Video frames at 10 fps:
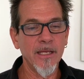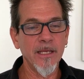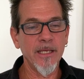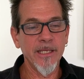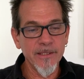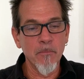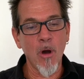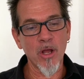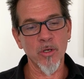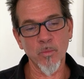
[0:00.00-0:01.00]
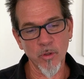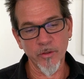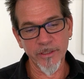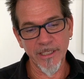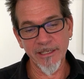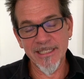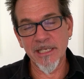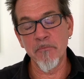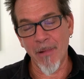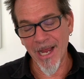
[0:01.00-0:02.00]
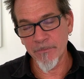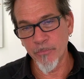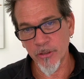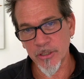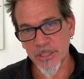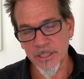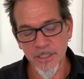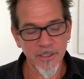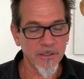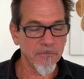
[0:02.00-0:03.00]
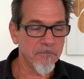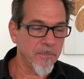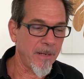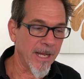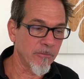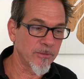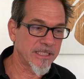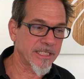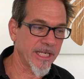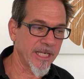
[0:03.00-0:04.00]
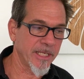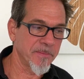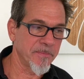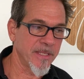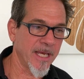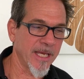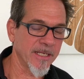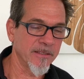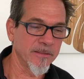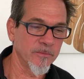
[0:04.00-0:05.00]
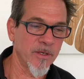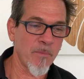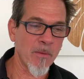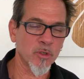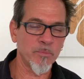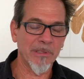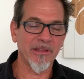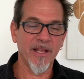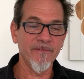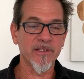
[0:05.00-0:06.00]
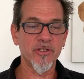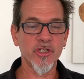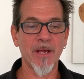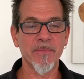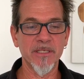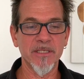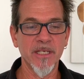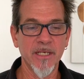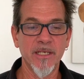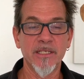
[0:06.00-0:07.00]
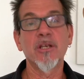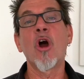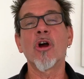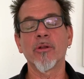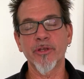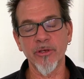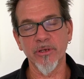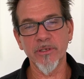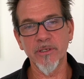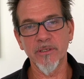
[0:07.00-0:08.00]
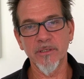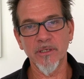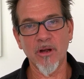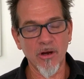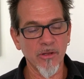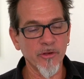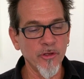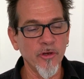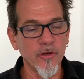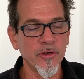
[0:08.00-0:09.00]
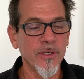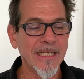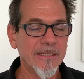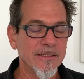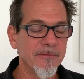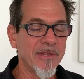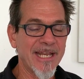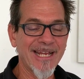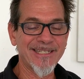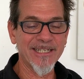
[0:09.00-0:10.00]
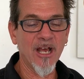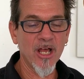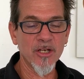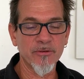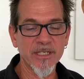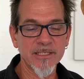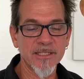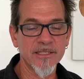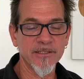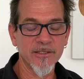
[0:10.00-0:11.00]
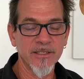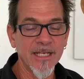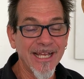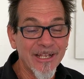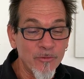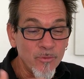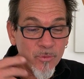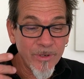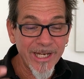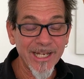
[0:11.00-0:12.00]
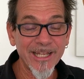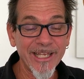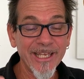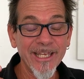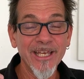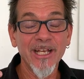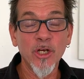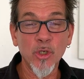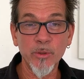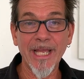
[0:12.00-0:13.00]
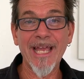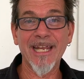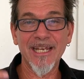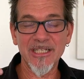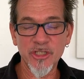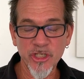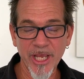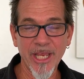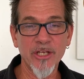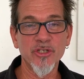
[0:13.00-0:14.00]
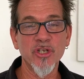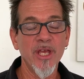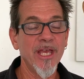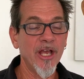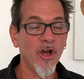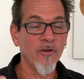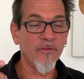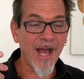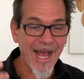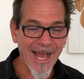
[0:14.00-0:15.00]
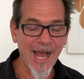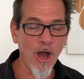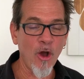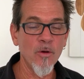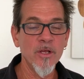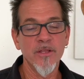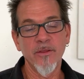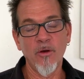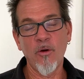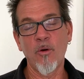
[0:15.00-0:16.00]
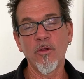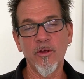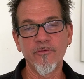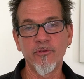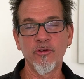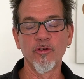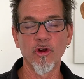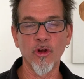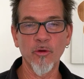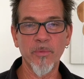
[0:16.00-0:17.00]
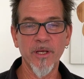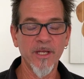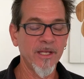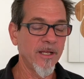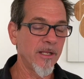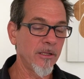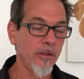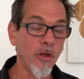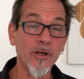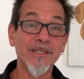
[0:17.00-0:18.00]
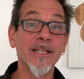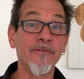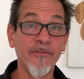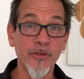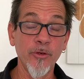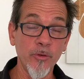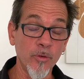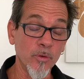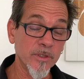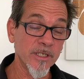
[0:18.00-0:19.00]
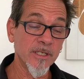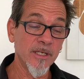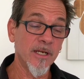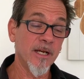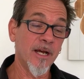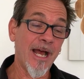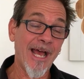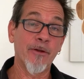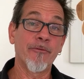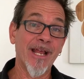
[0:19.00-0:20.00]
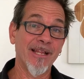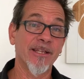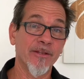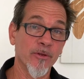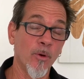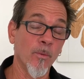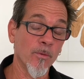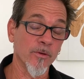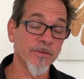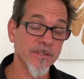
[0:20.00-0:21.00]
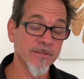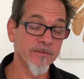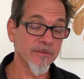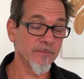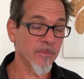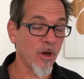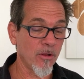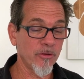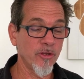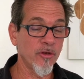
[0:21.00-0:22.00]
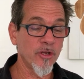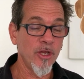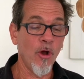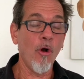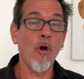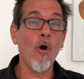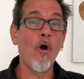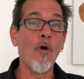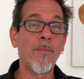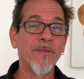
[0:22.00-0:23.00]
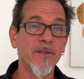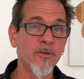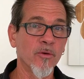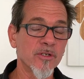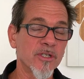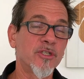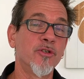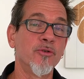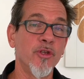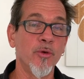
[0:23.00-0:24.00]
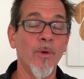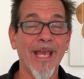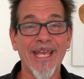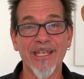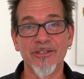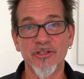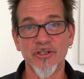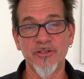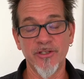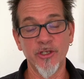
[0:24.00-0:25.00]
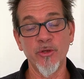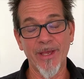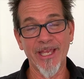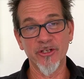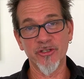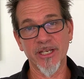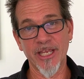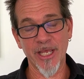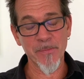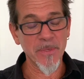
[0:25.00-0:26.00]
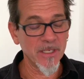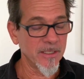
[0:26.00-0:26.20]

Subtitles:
in the modern world, at least in my books, I would say that one of my most beloved shamans is Carl Jung. Carl Jung in the 1900s really created a change of how the whole of Europe looked and viewed at reality in the whole world. Carl Jung opened the doors to New Age, to the New Age that came.